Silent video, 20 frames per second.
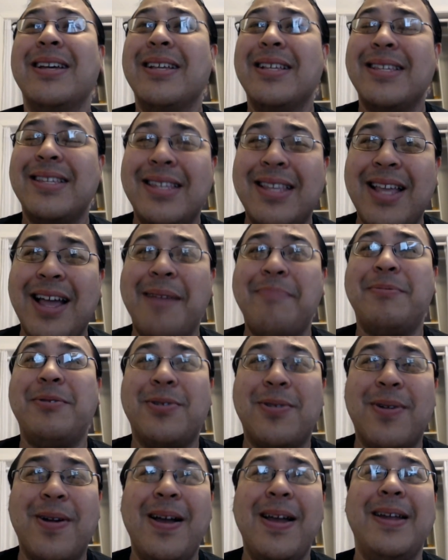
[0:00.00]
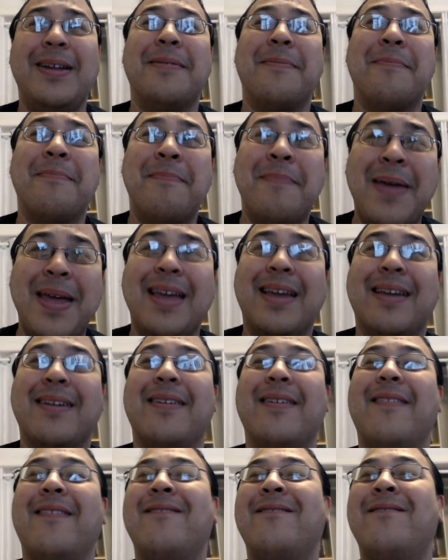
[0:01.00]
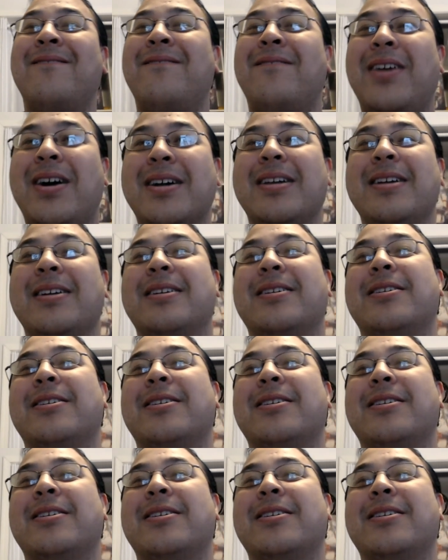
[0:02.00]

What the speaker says: Stop trying to make fucking